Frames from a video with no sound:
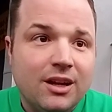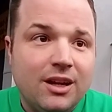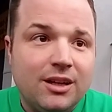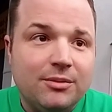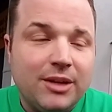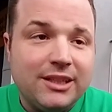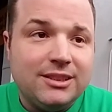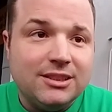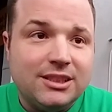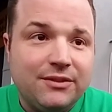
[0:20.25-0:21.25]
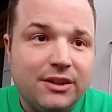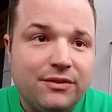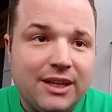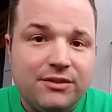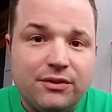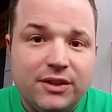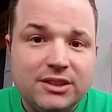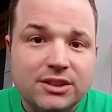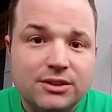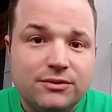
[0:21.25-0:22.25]
Um, 1975
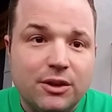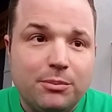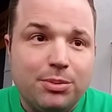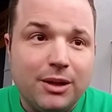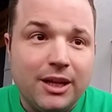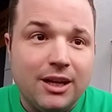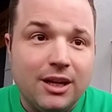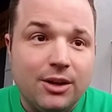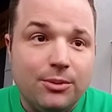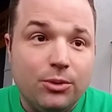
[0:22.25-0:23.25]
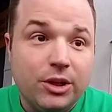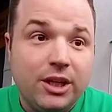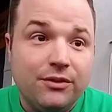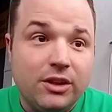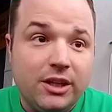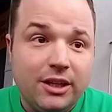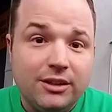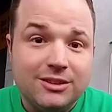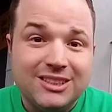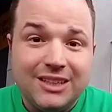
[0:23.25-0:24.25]
Defensive uh, Rookie of the
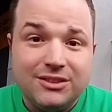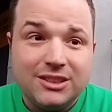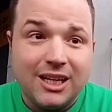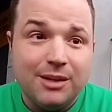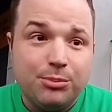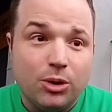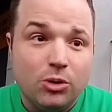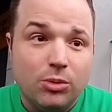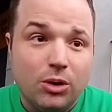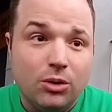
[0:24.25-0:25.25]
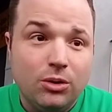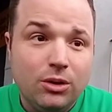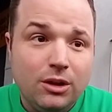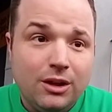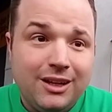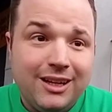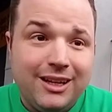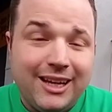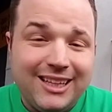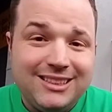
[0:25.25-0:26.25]
Year, seven-time Pro Bowl,
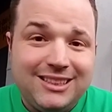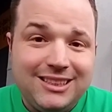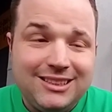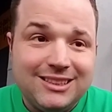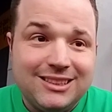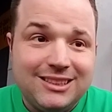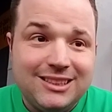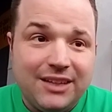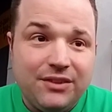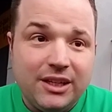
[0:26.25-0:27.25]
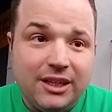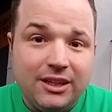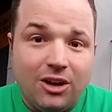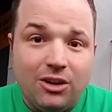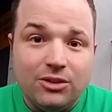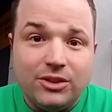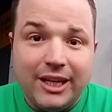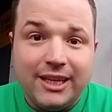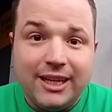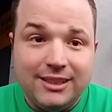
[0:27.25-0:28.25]
1970
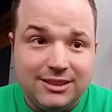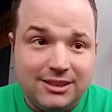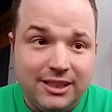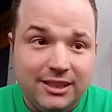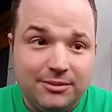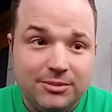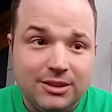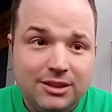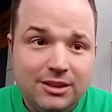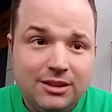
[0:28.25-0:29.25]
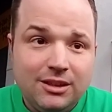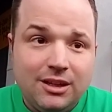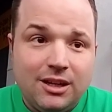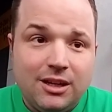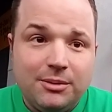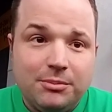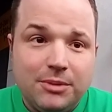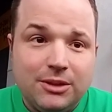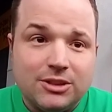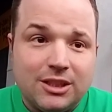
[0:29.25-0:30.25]
All-Decades Team.
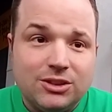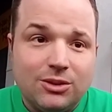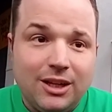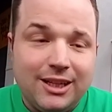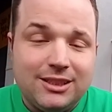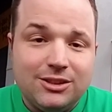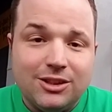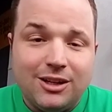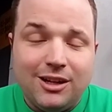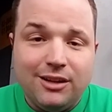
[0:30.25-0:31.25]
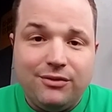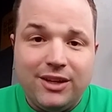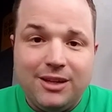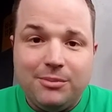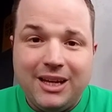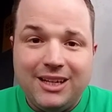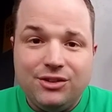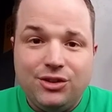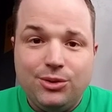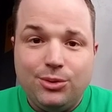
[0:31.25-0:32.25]
Um, he was also elected to the Hall of Fame in
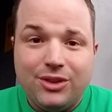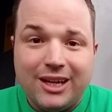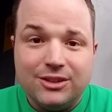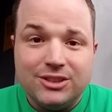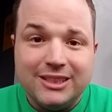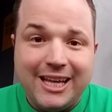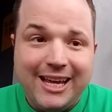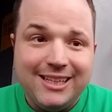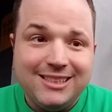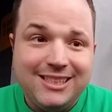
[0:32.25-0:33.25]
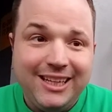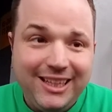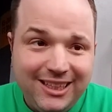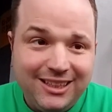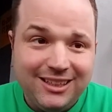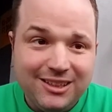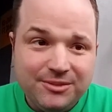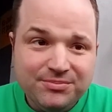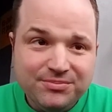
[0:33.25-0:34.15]
2018.